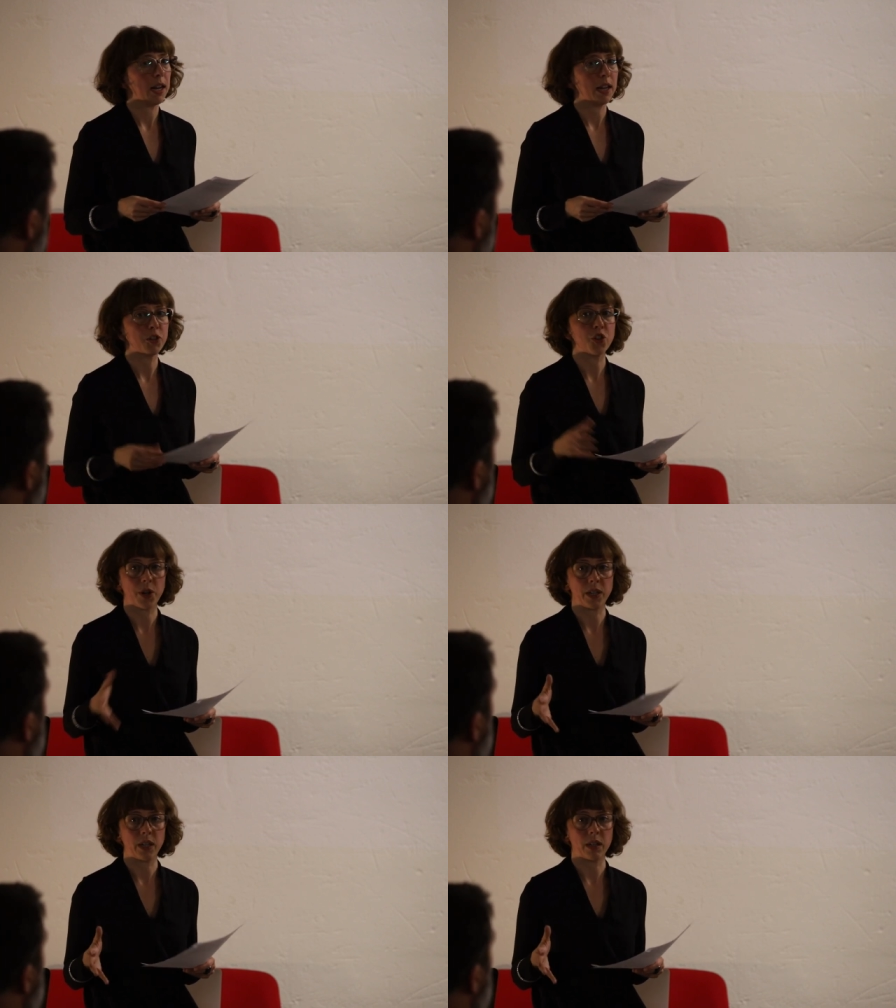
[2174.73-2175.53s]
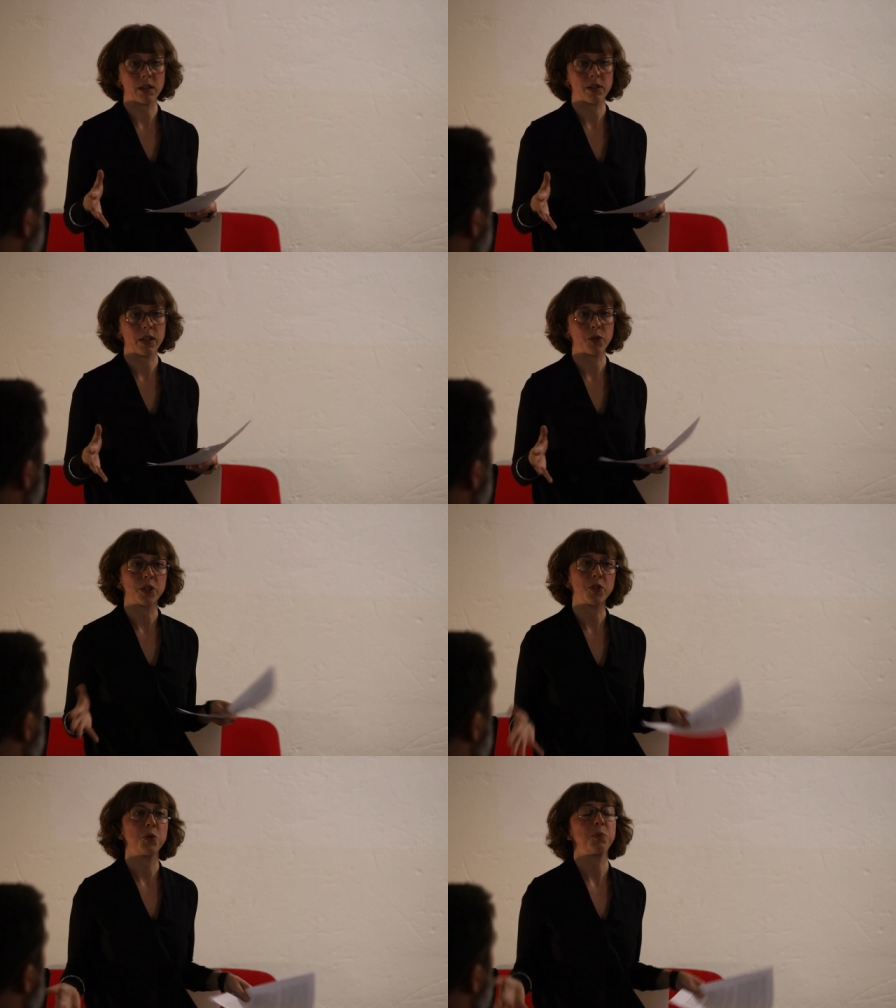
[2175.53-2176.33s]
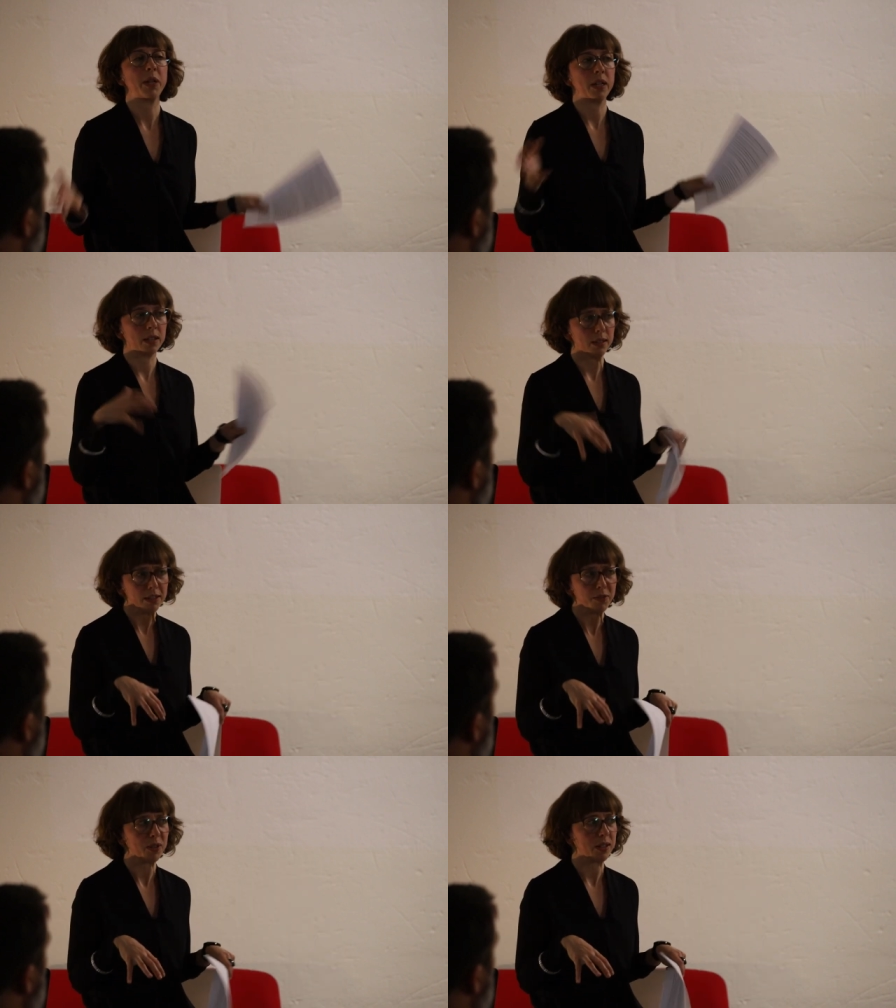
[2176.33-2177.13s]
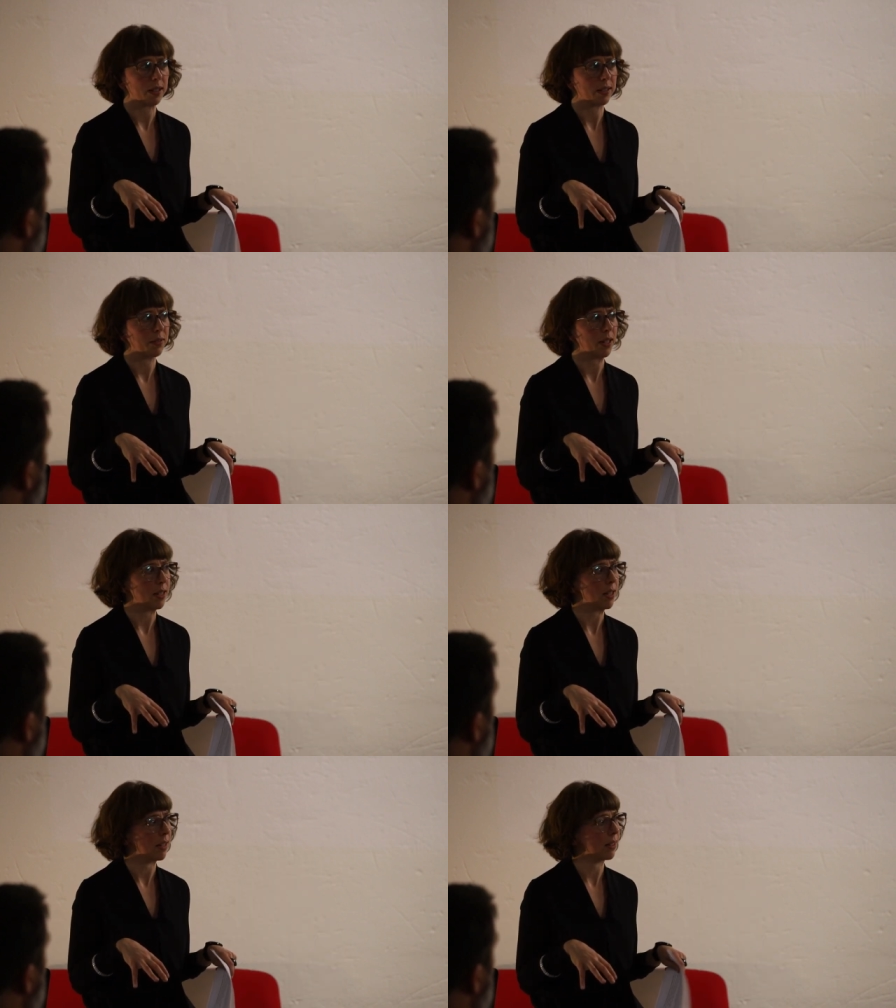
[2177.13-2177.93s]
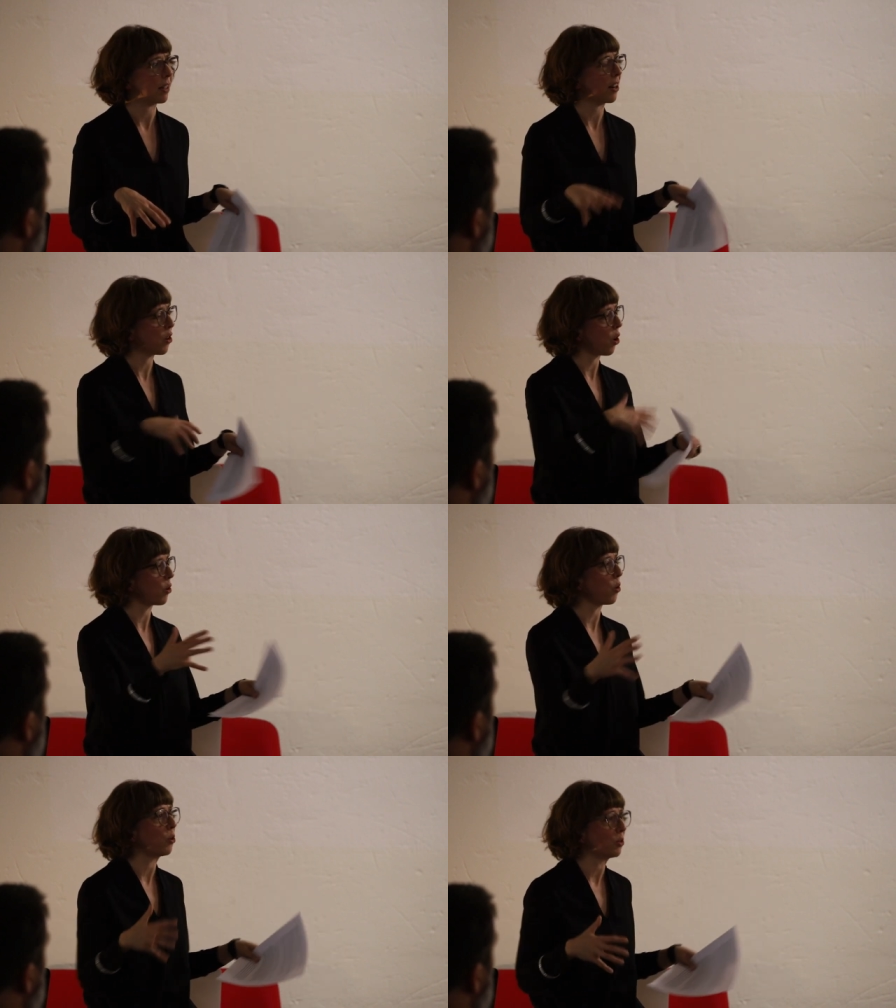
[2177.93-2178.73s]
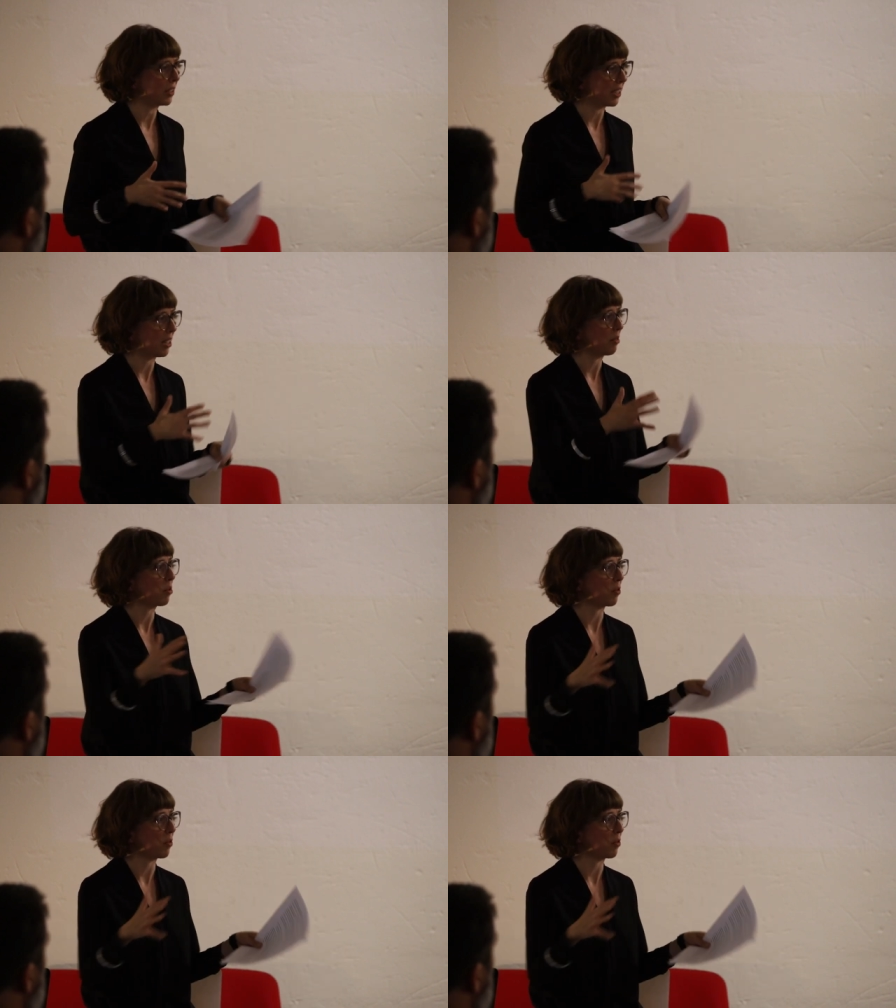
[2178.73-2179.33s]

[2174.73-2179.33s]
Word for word: Uh, joining us in order to bring different sets of ideas that are not only